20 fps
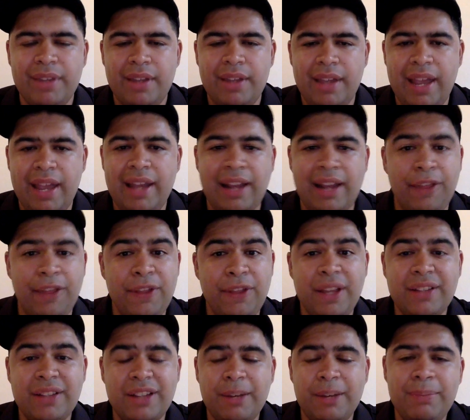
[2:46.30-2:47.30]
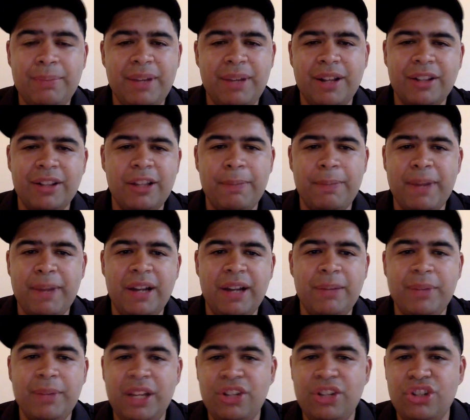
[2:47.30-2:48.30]
And I think it's going to be held up at
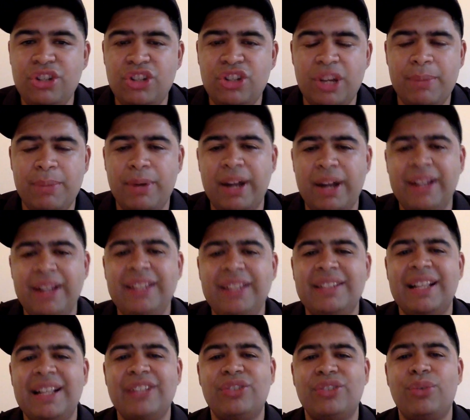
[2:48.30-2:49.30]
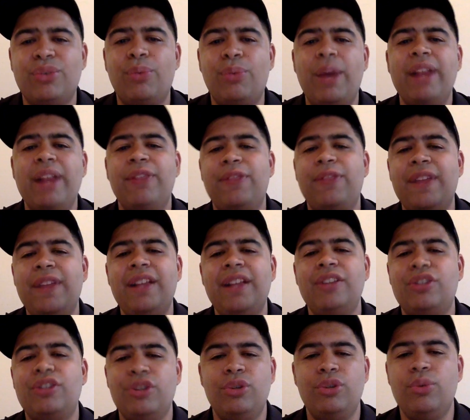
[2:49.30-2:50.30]
Elimination Chamber. At least that's the right
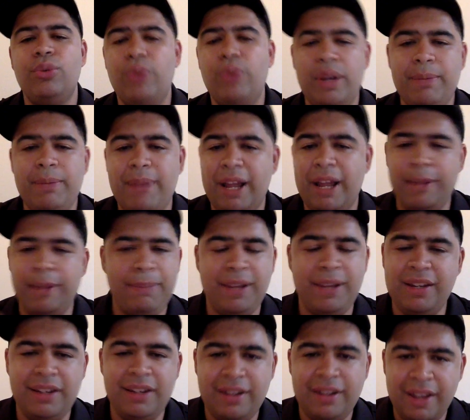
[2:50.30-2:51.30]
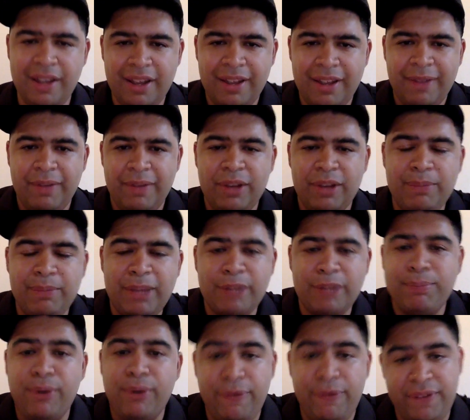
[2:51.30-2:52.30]
thing to do, in my opinion. It
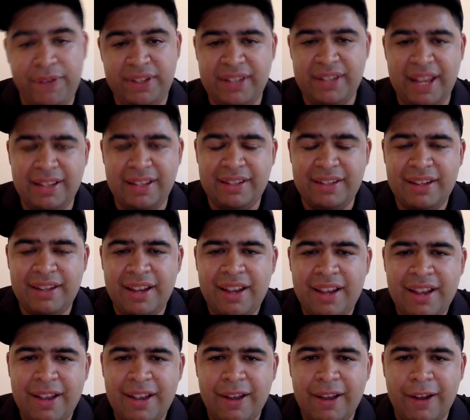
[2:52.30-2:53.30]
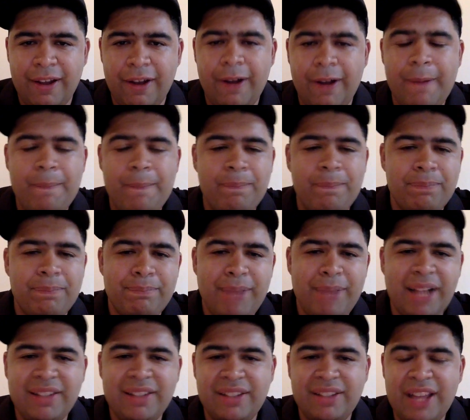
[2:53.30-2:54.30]
makes perfect sense.
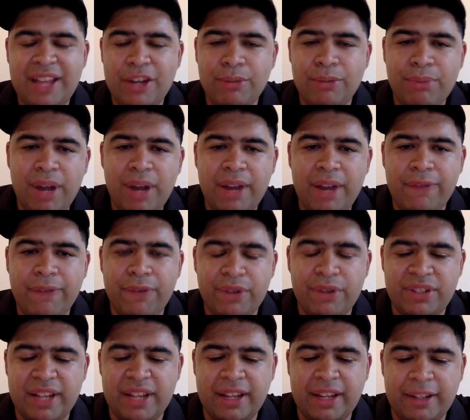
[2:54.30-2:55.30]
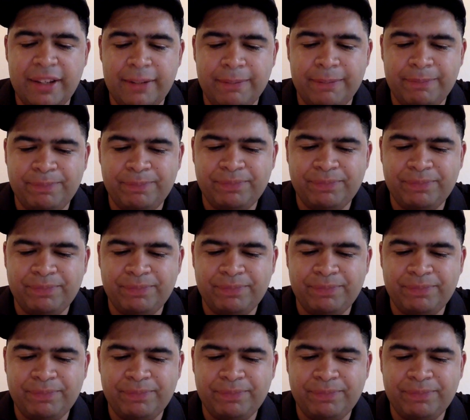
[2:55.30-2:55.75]
Back to Daniel Bryan for a second.